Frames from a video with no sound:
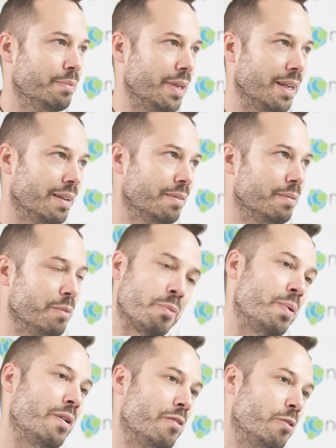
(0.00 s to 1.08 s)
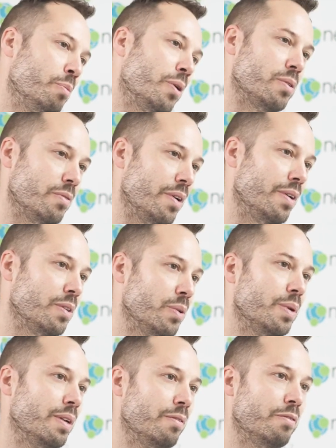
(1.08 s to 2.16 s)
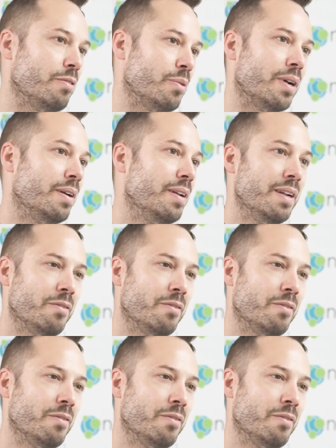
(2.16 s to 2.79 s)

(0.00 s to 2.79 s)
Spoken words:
being both powerful but also very intuitive for